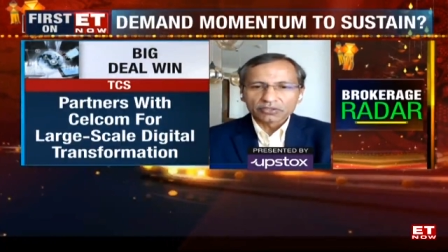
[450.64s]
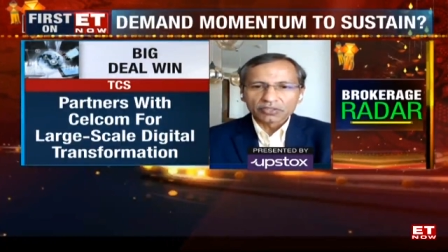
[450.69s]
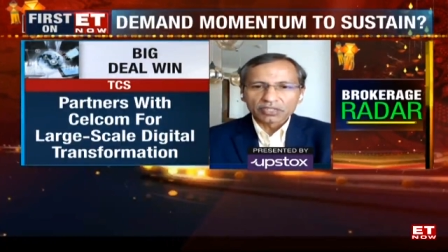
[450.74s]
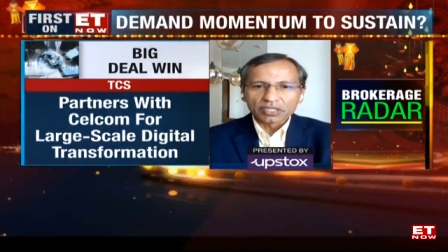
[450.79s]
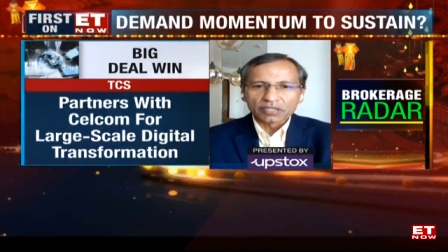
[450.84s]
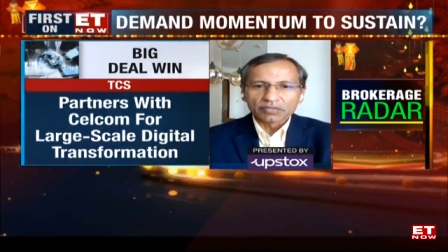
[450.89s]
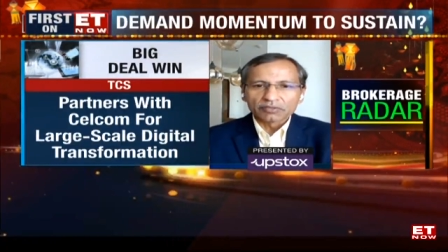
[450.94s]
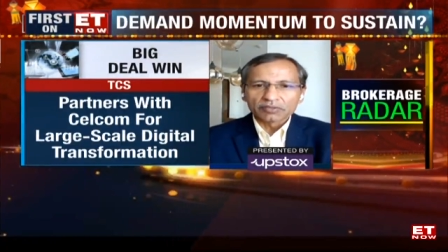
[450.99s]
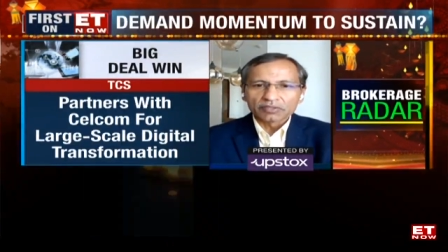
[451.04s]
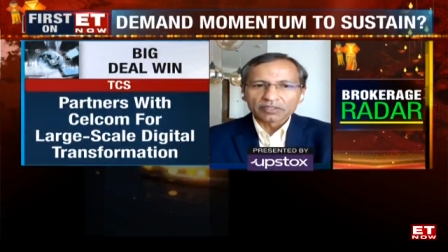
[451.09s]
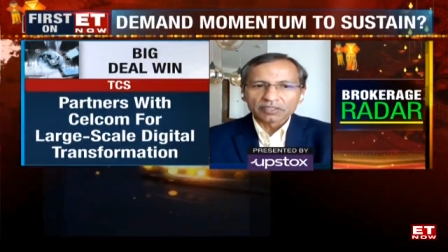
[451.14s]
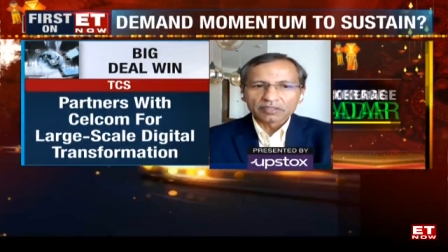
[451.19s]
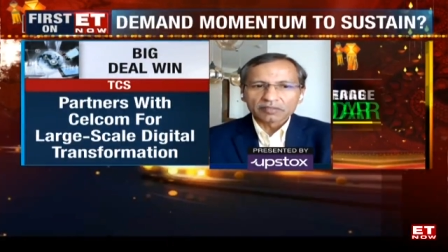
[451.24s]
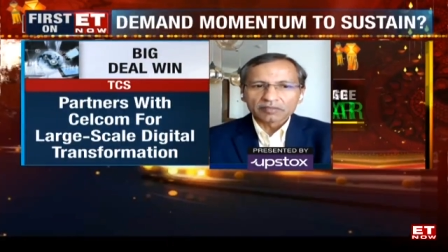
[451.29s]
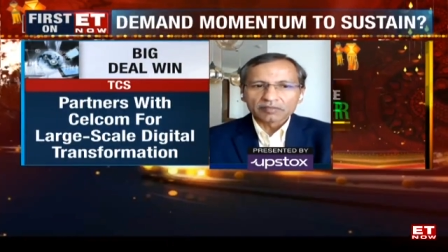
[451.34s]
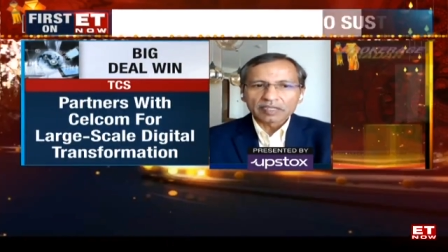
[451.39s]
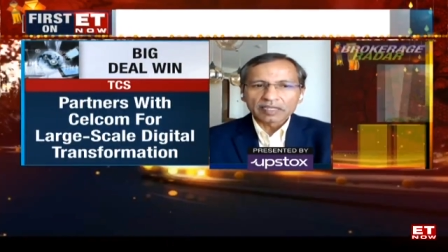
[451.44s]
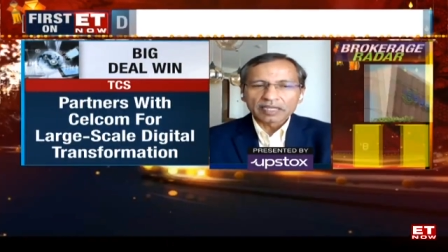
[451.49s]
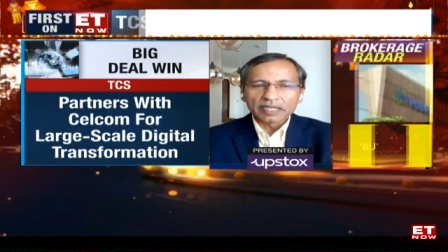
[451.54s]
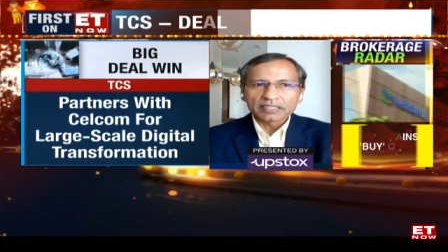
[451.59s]
ago
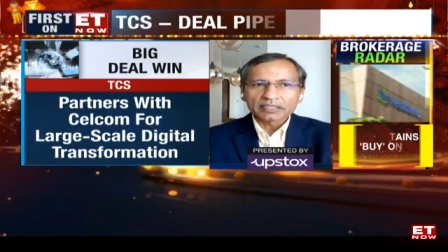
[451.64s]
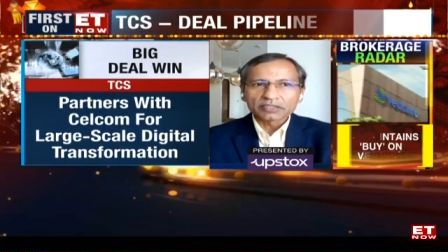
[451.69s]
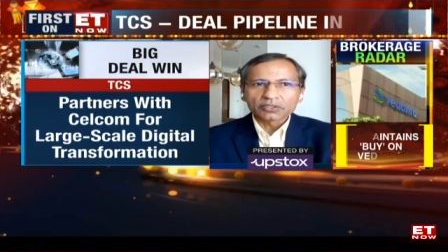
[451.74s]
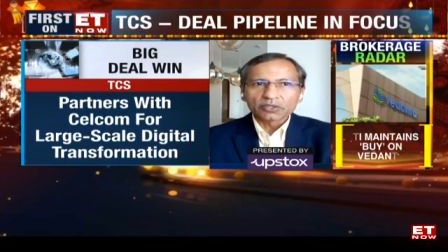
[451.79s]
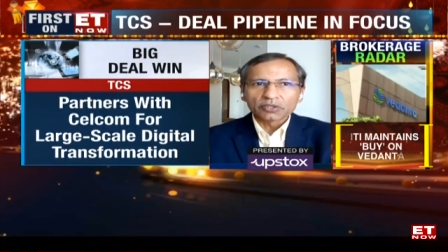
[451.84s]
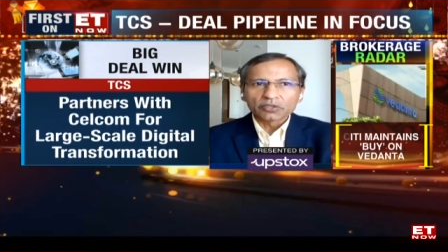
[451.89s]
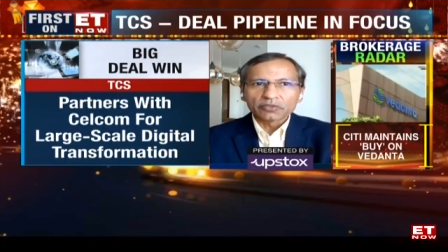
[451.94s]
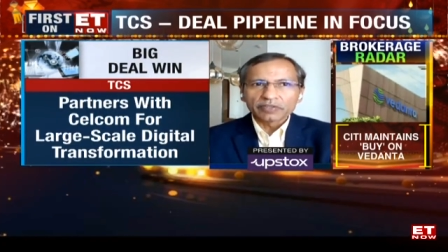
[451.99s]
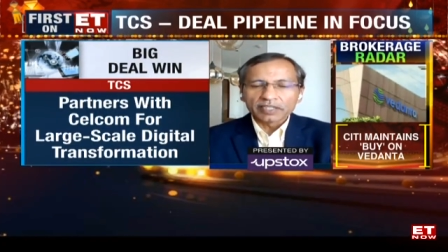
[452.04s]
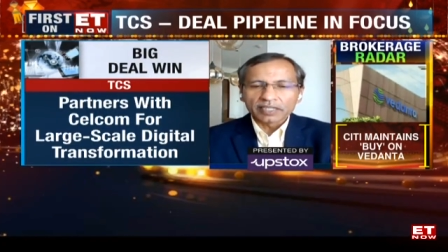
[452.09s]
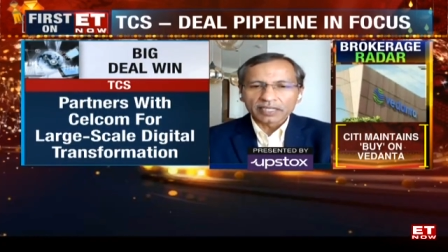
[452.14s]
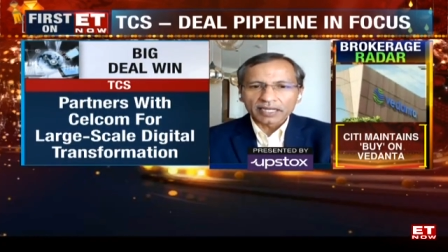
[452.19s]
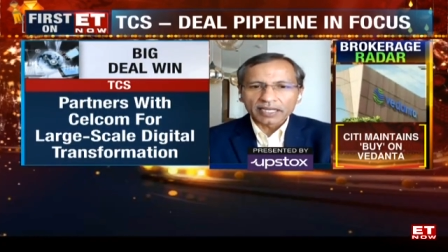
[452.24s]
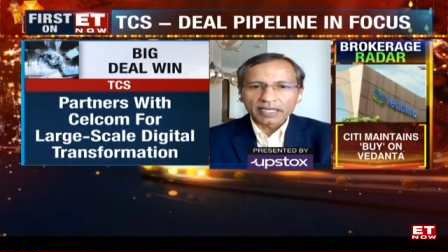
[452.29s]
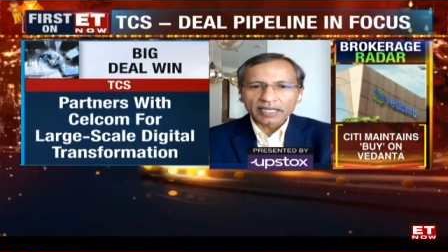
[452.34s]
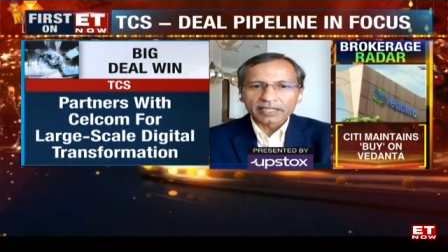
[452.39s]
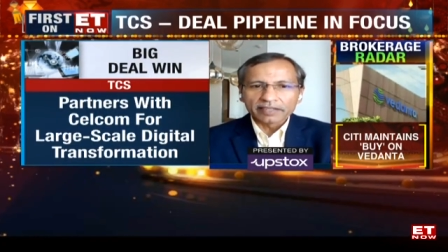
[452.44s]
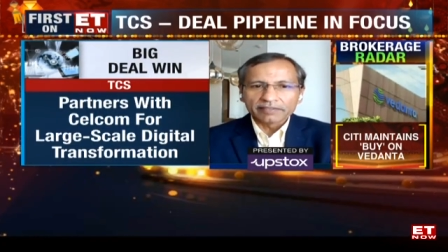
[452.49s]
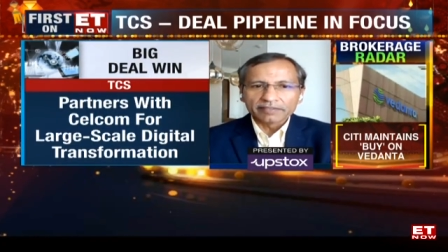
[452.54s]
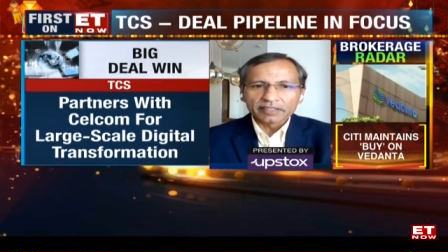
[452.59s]
now, as COVID
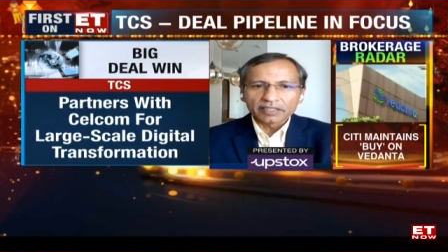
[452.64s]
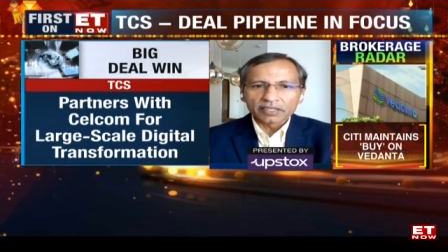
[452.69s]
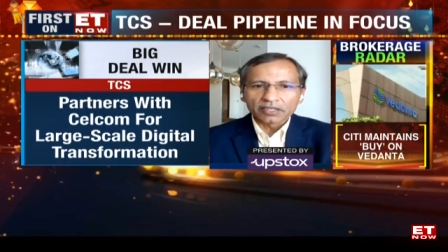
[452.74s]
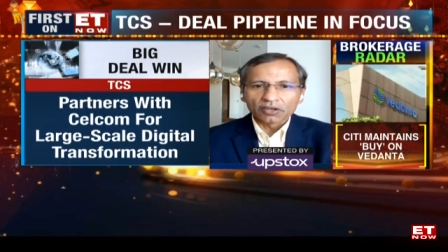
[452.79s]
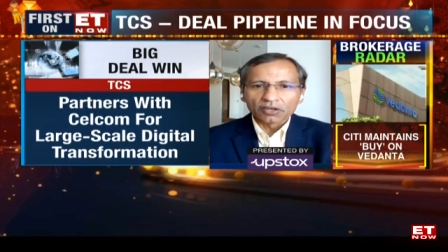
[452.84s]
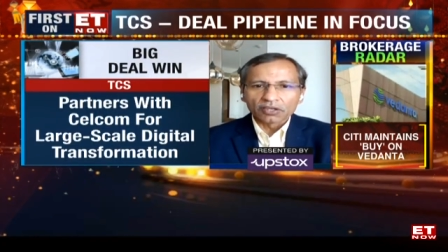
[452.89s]
arrived,